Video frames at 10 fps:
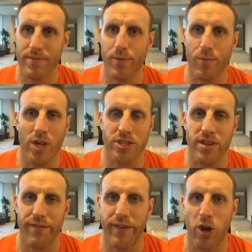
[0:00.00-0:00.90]
watching
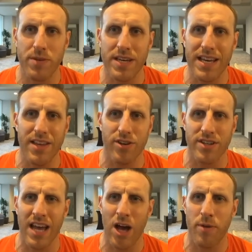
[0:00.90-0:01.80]
the film, and either
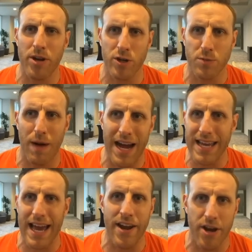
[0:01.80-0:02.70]
his helmet or his
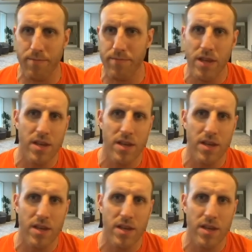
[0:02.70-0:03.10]
body ended up